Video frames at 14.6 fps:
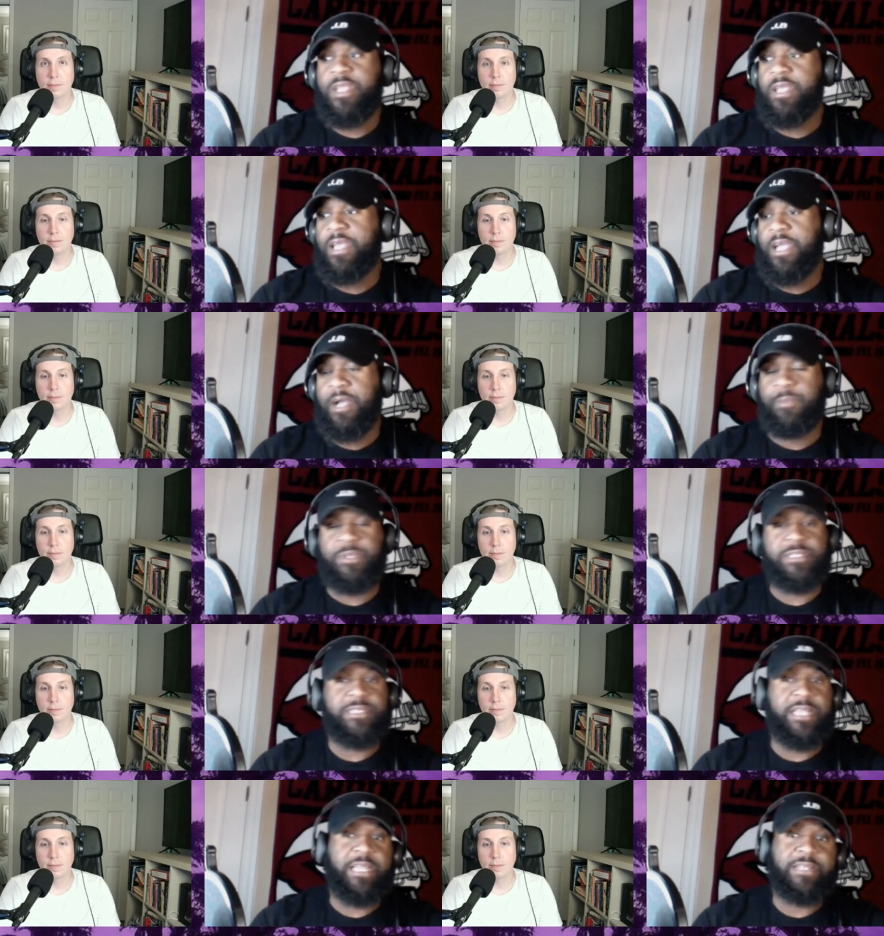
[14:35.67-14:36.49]
Speaker 1: I'm
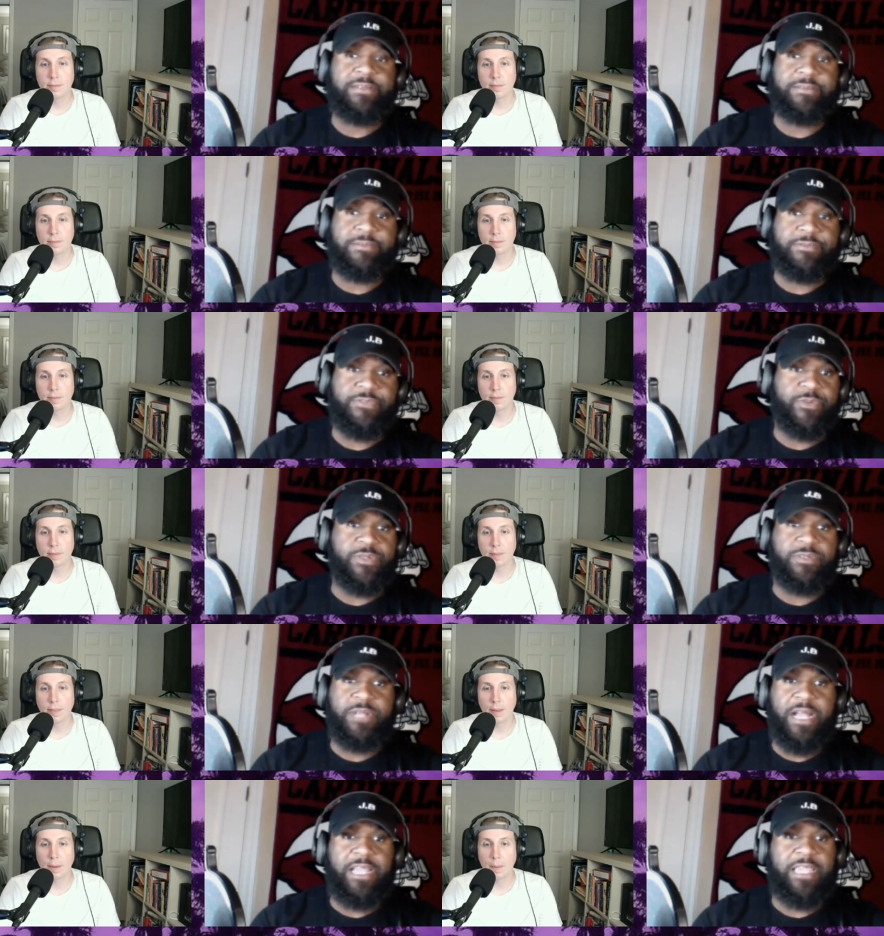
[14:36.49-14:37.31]
excited for
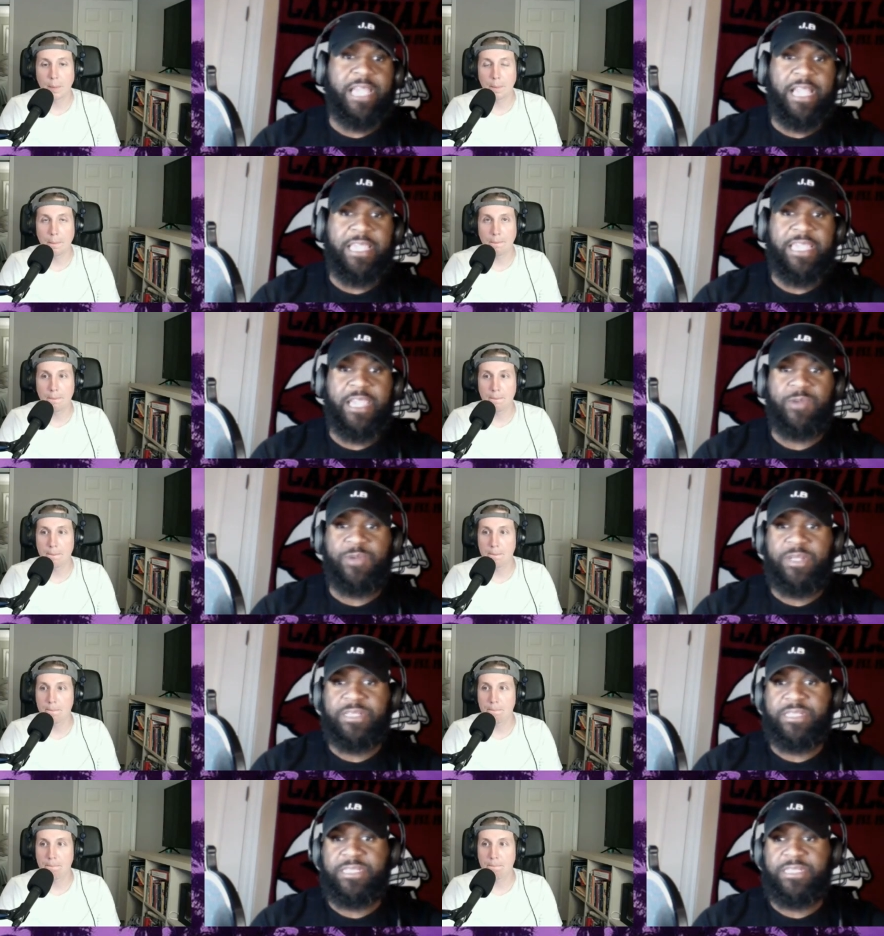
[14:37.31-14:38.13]
real. I, I can't
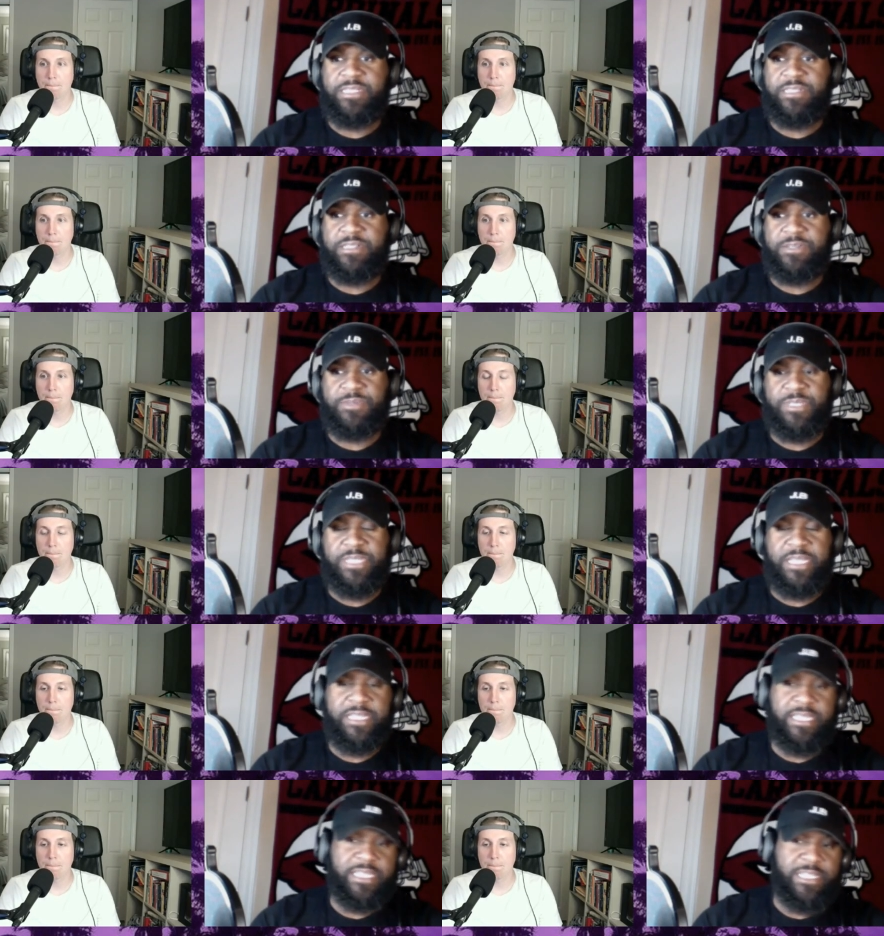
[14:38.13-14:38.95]
wait to see, you know what I'm
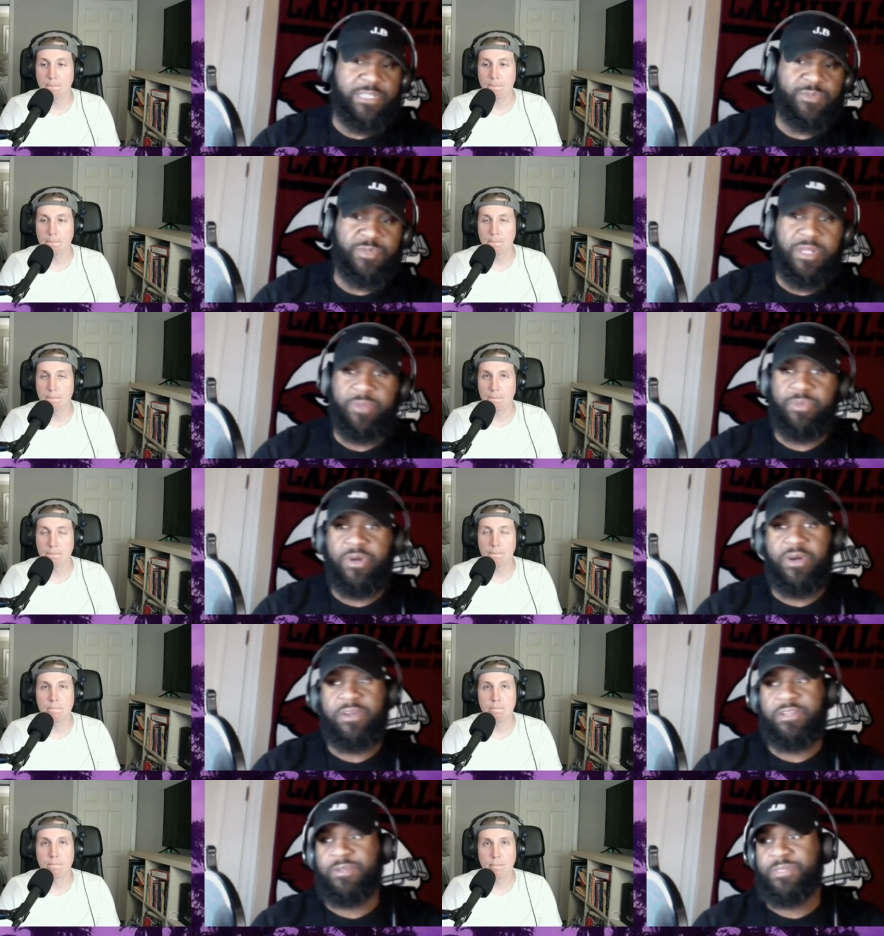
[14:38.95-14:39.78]
saying, the kiddies play
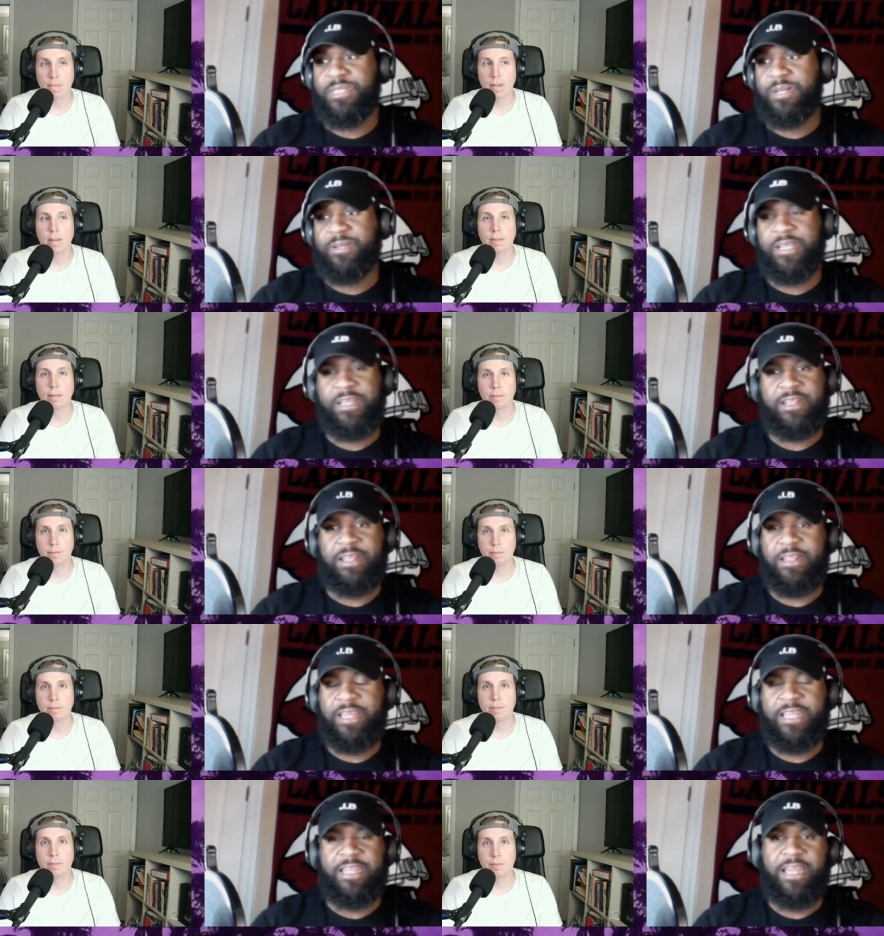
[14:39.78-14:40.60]
ball, you know what I'm saying?
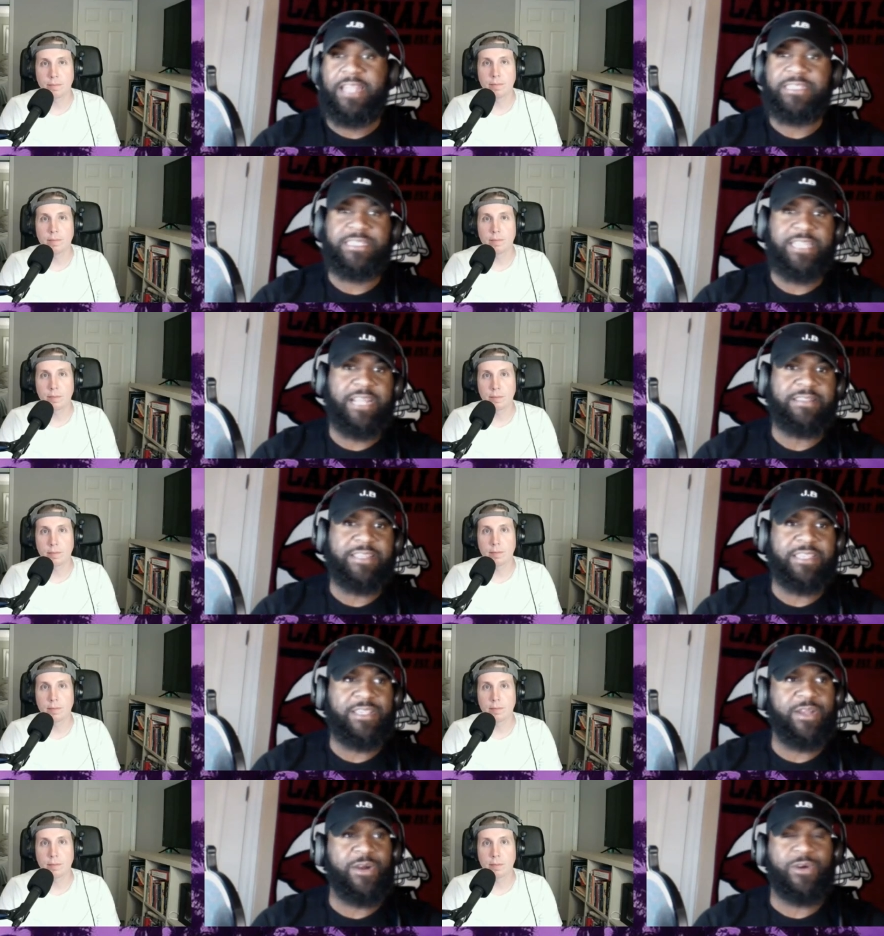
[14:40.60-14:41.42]
And, and honestly, I
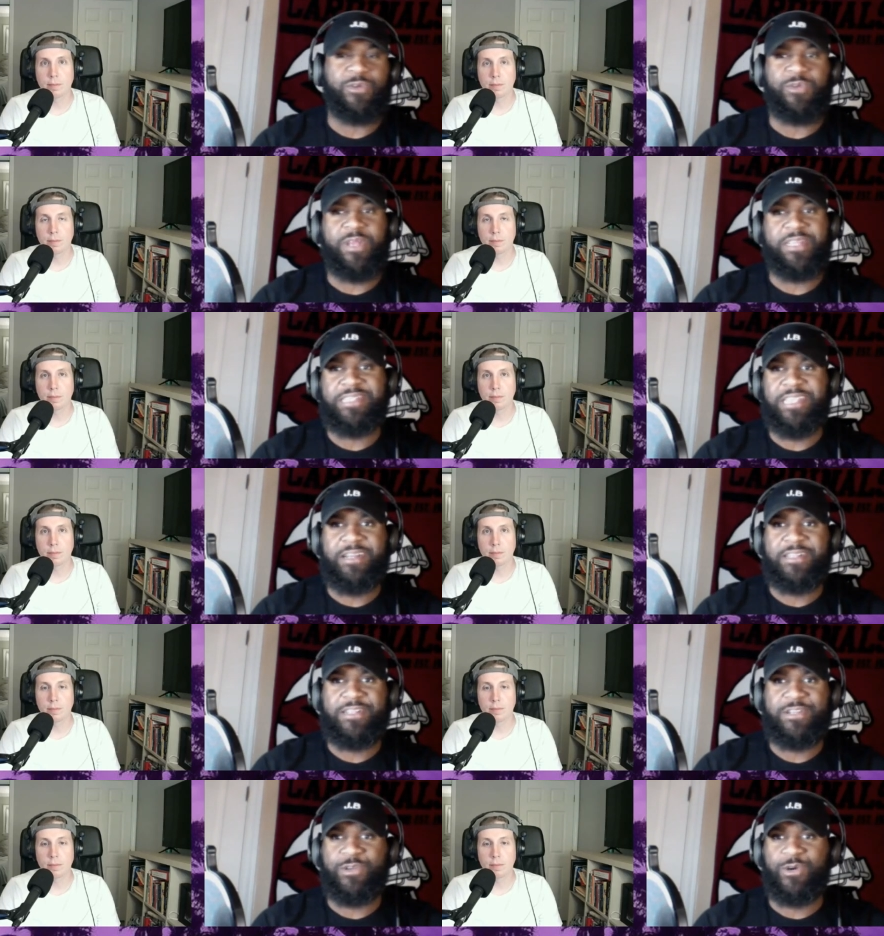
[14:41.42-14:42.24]
think y'all going to raise hell
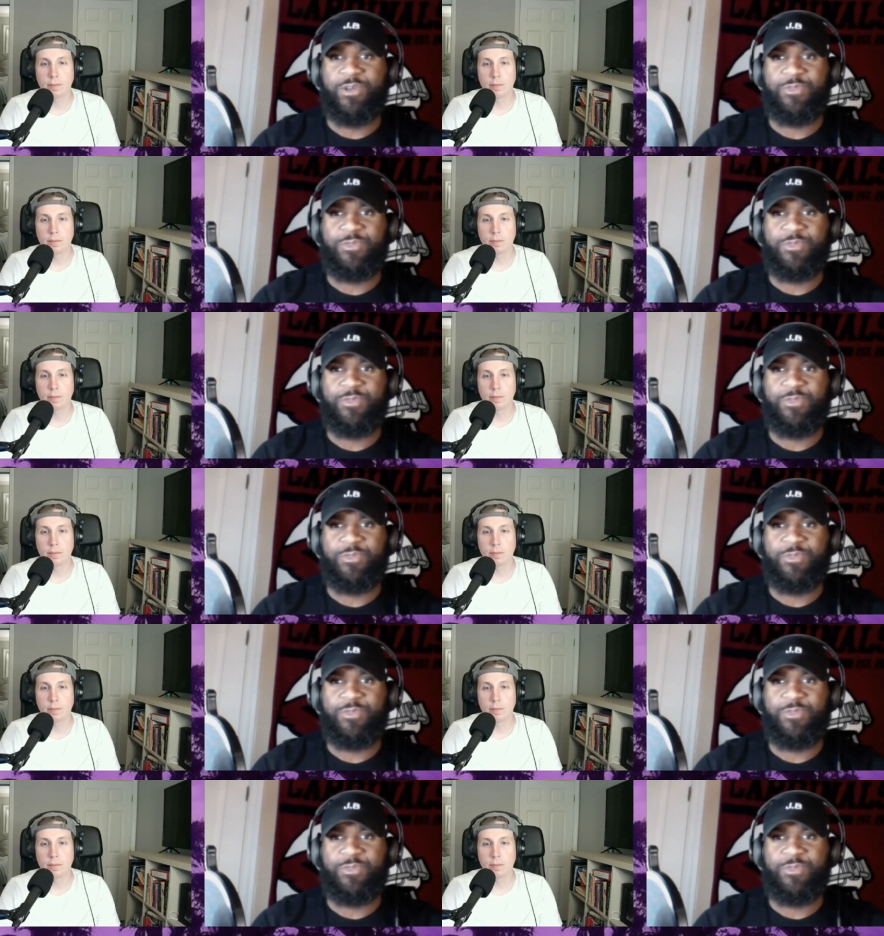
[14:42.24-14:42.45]
in the North,